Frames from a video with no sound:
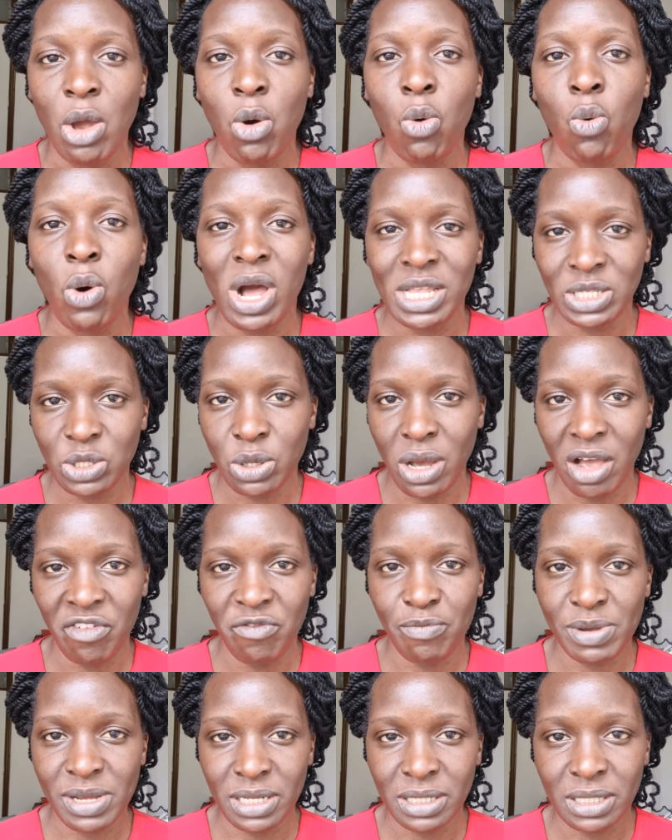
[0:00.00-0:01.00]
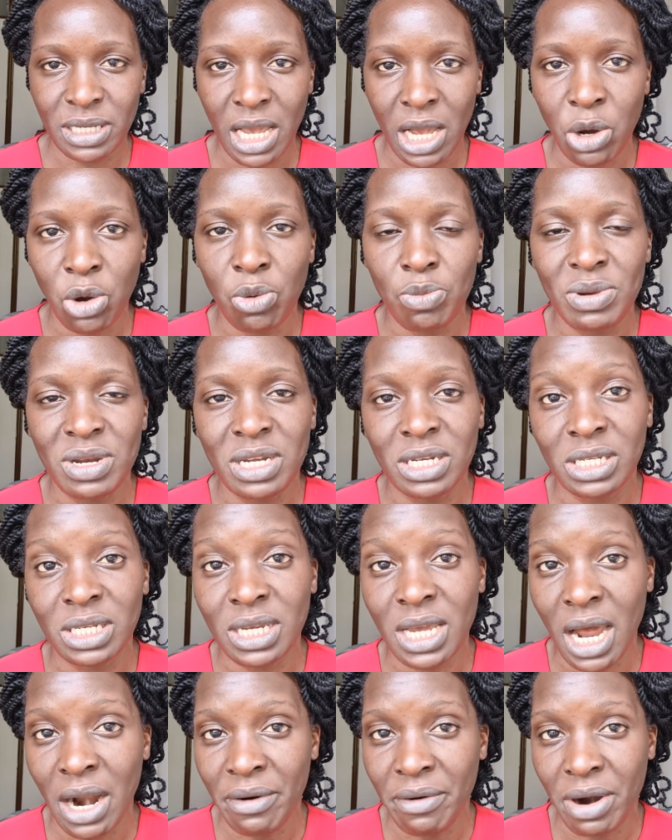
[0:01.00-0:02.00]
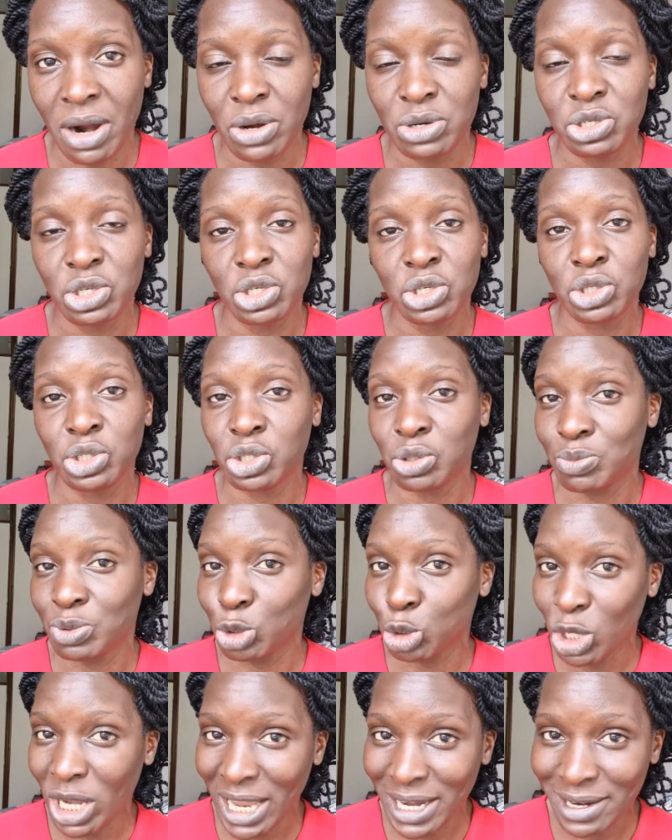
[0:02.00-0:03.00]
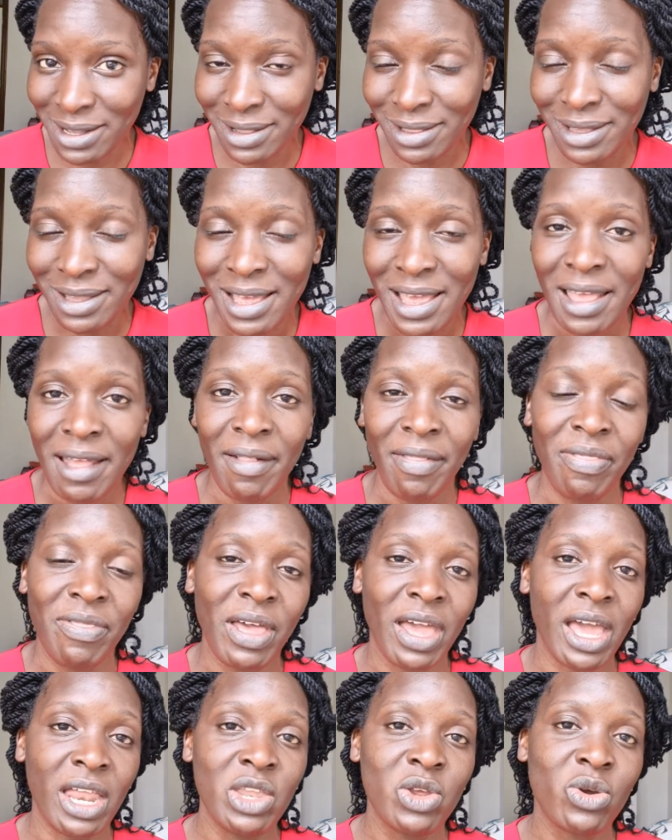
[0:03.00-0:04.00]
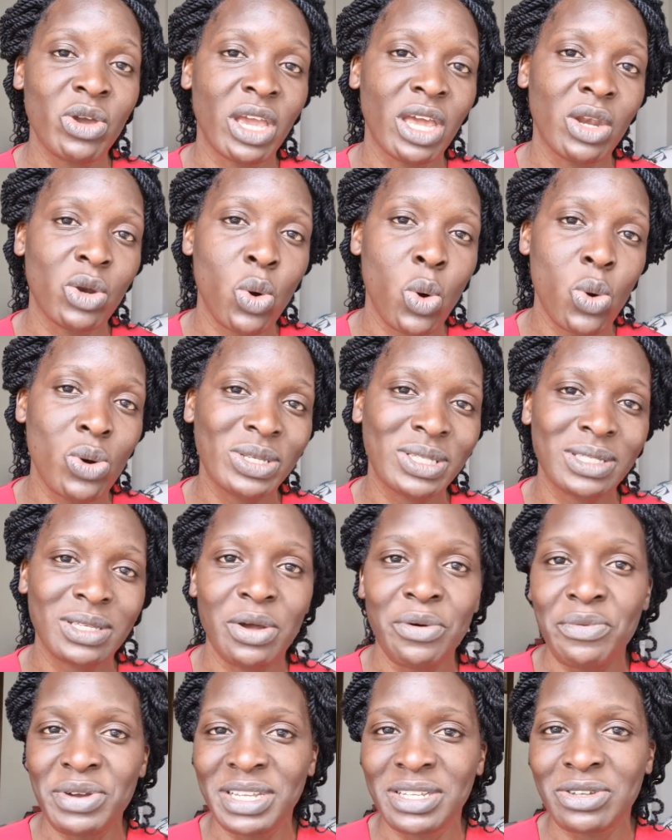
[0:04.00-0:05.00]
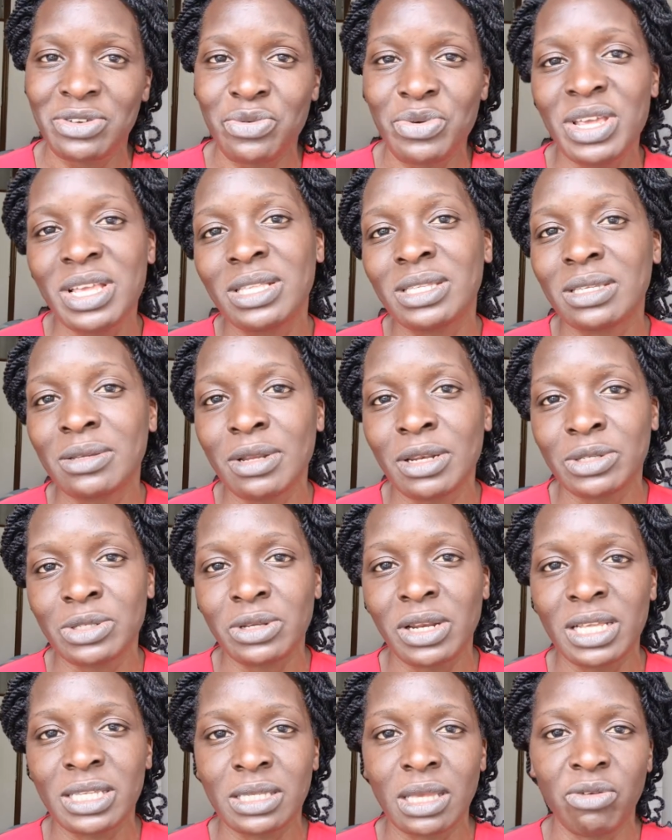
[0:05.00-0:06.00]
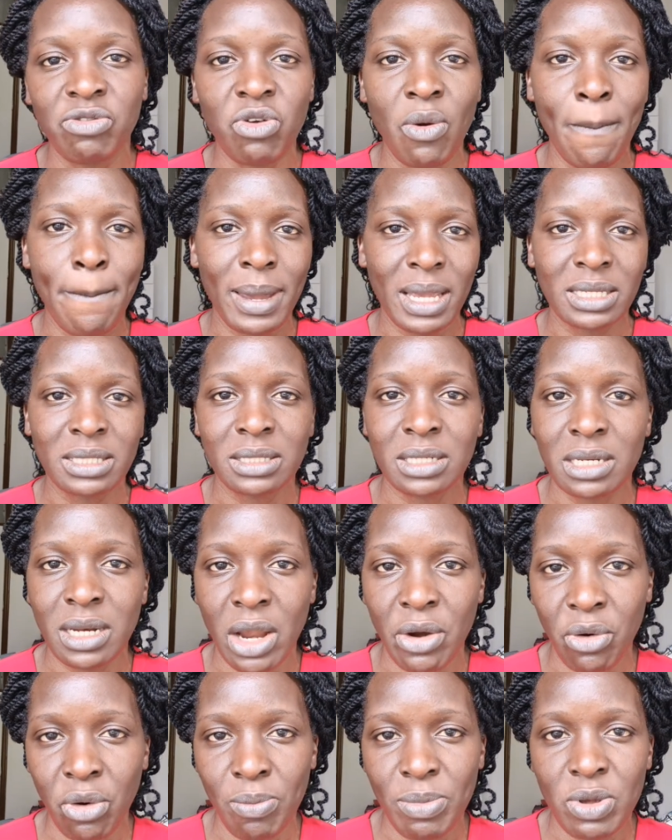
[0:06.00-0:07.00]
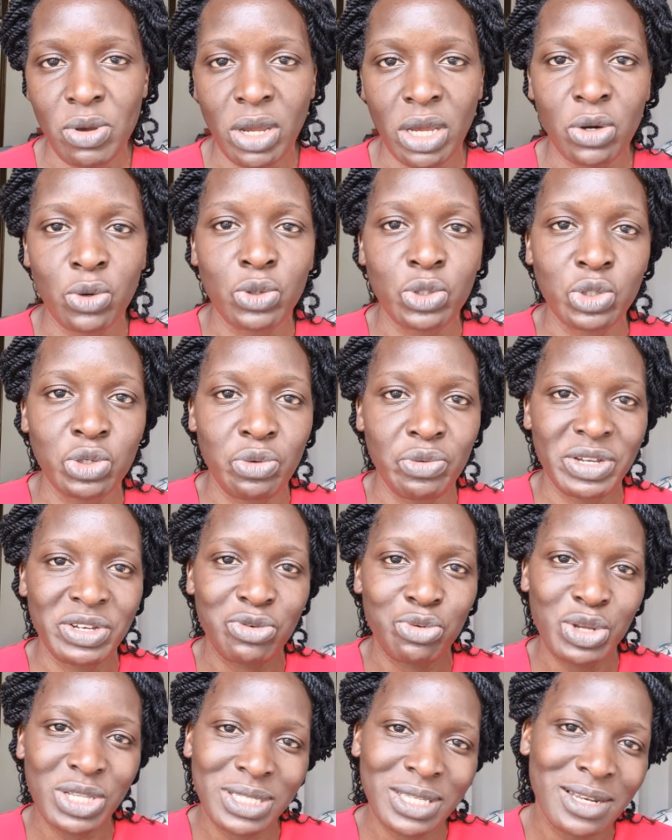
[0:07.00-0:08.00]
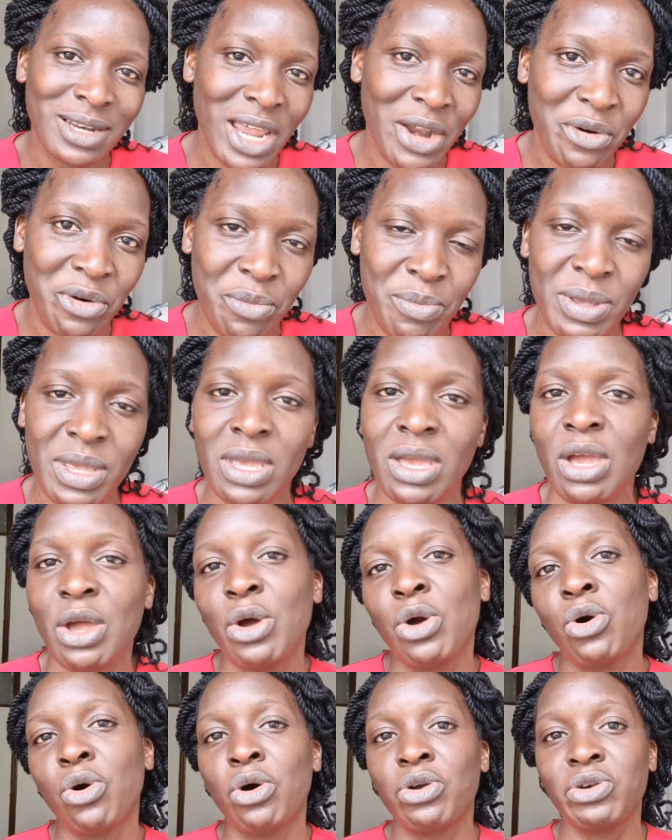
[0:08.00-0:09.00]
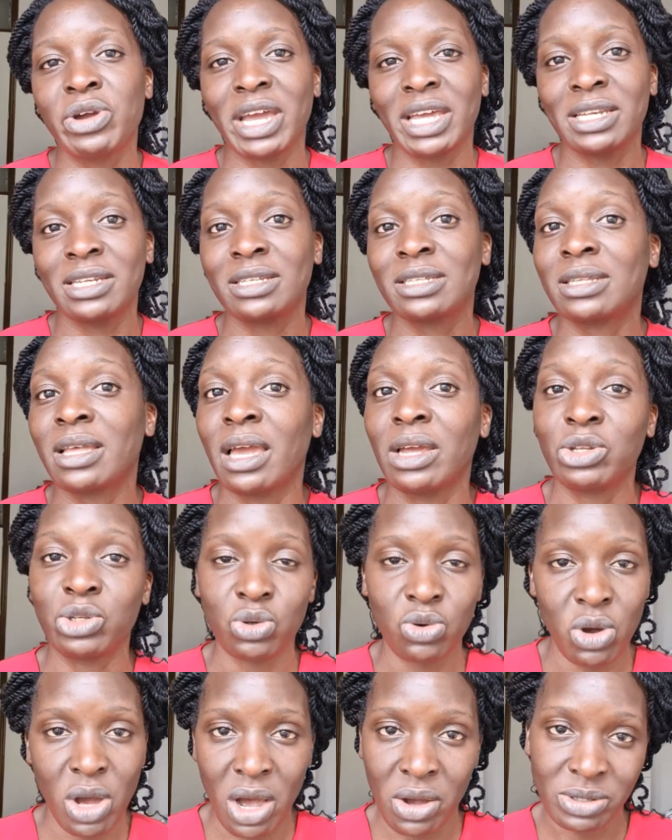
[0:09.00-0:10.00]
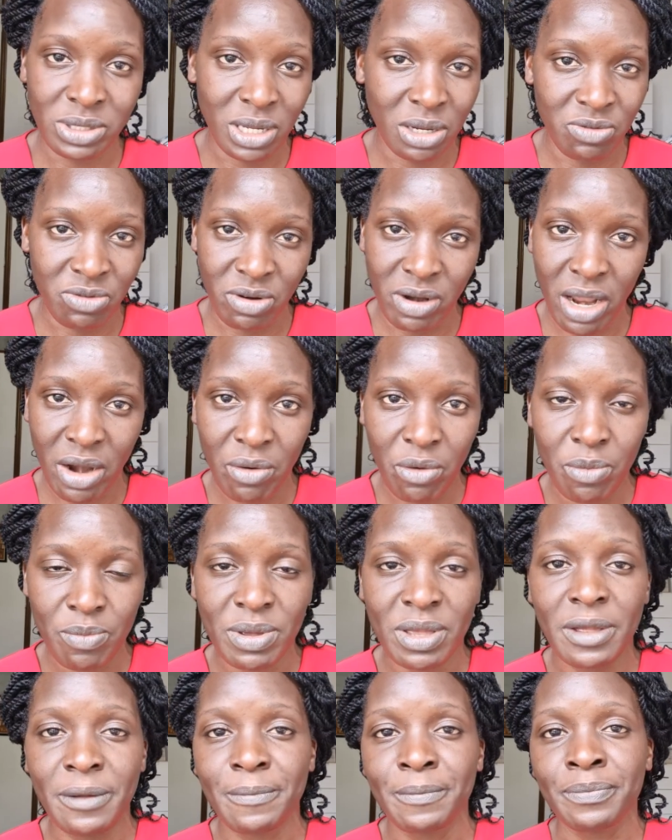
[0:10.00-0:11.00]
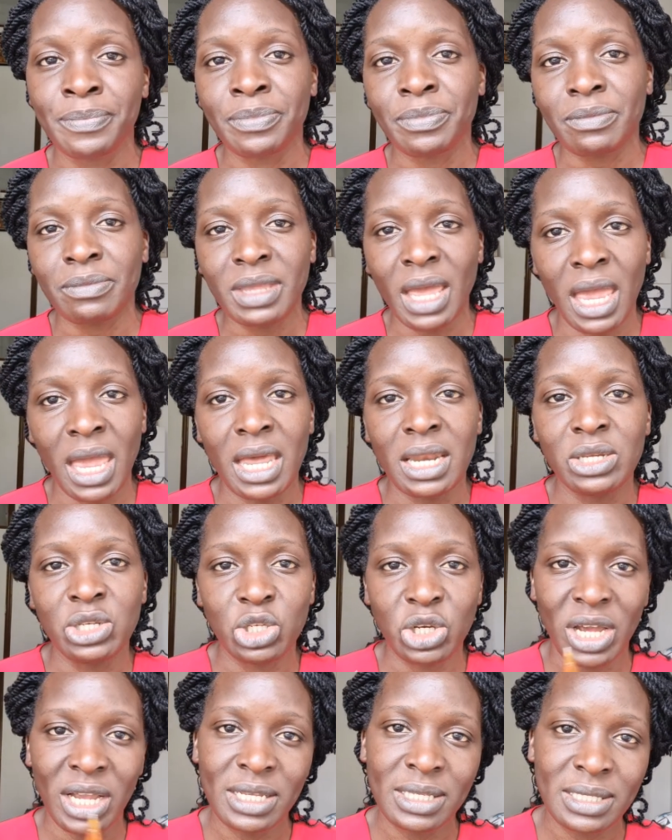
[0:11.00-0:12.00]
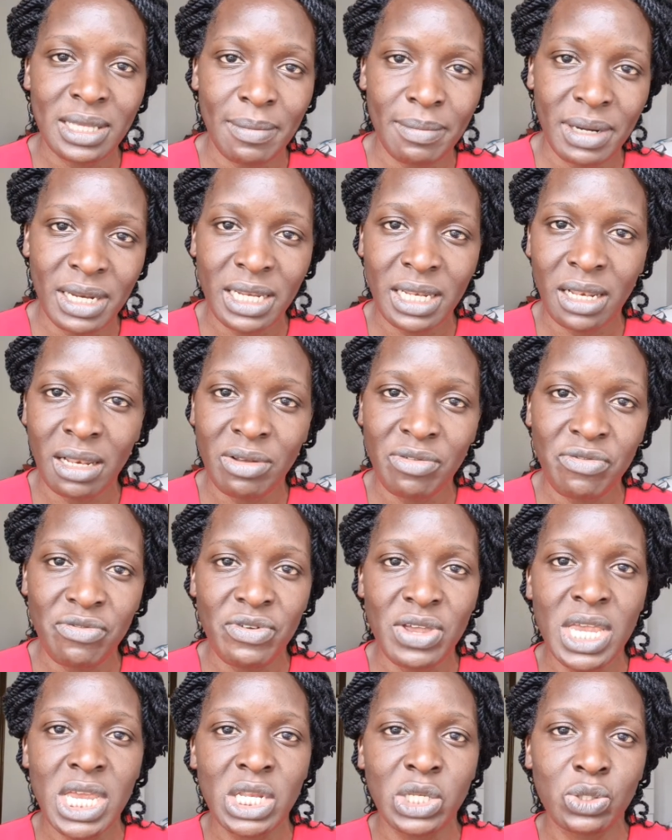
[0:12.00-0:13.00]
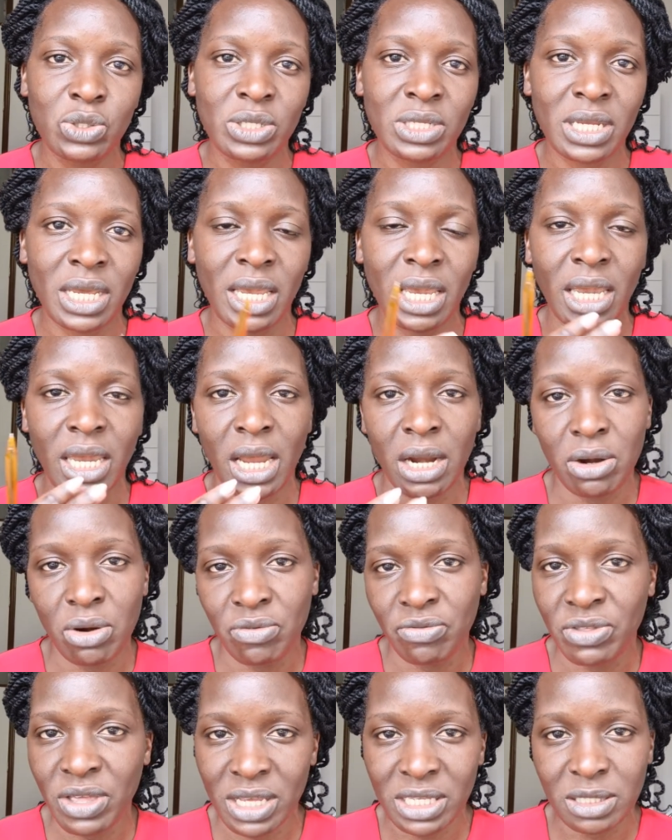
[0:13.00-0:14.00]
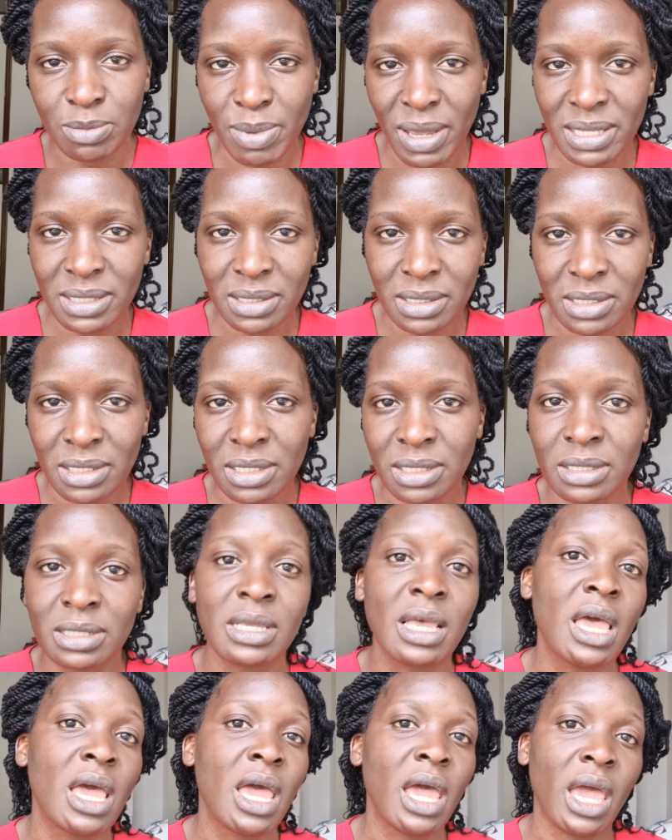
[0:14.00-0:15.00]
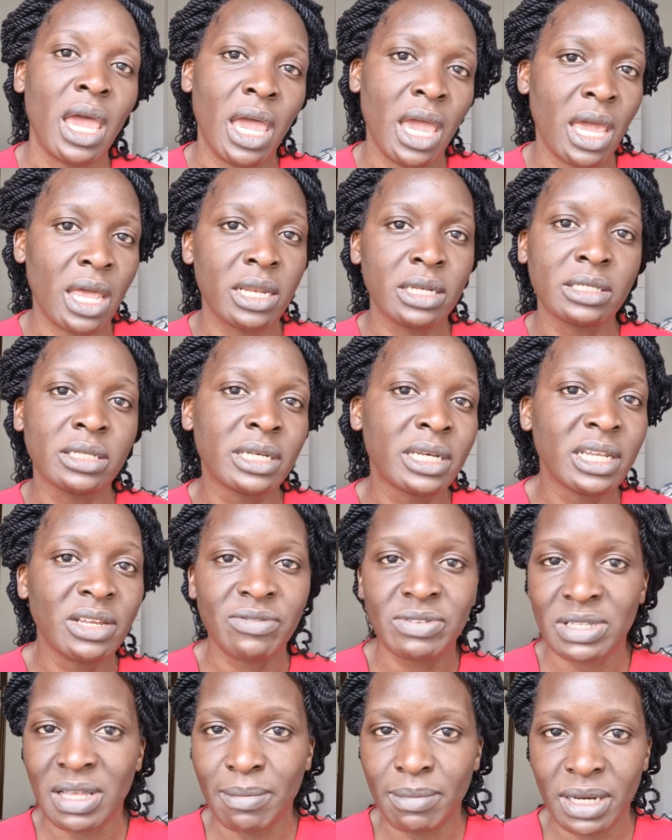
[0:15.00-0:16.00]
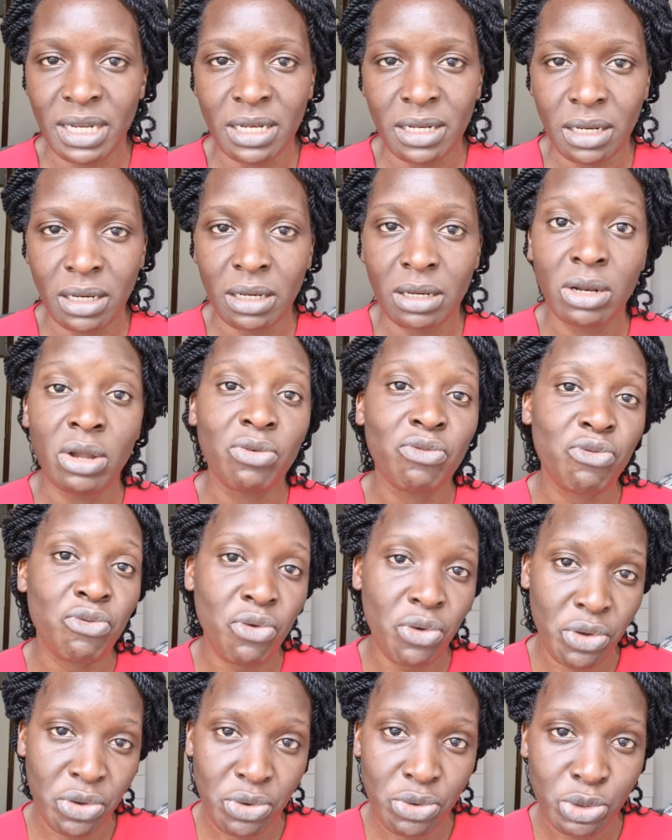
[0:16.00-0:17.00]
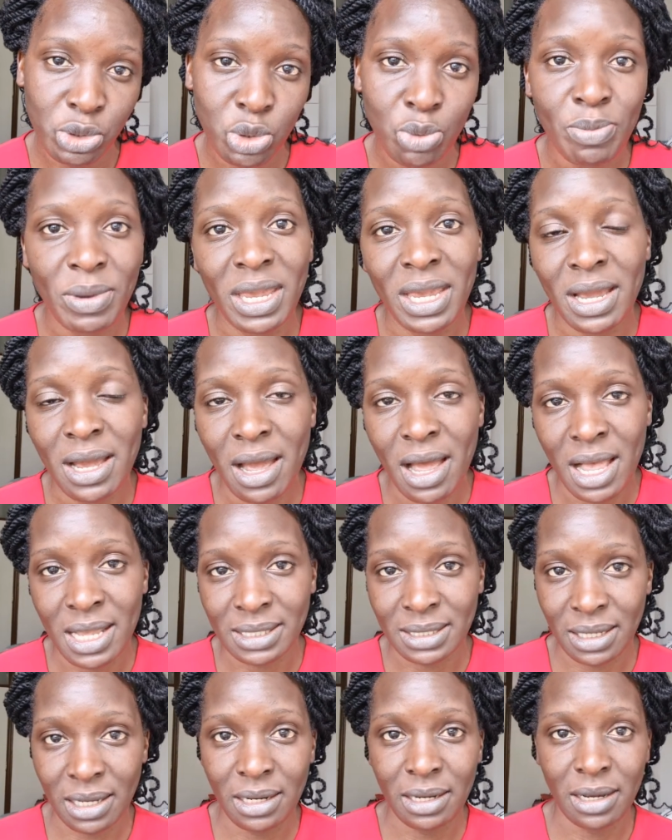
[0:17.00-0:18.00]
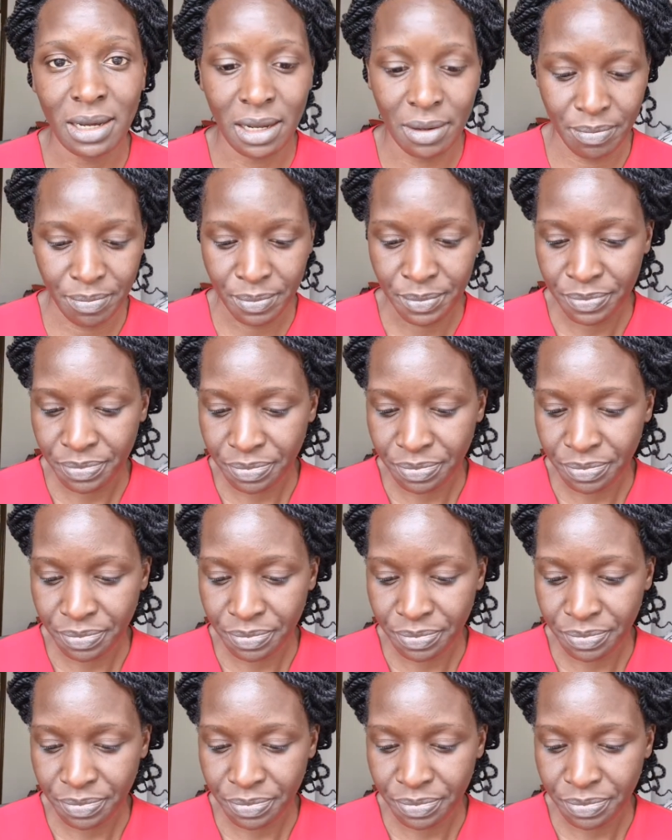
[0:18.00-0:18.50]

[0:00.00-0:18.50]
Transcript: Once you have built a community around your YouTube channel, then you can host retreats. So let's say if you're based in Nairobi, you can host your retreats in Nairobi or you can decide to go outside of Nairobi and charge some little fee to take care of the expenses and leave some little for you to make as income.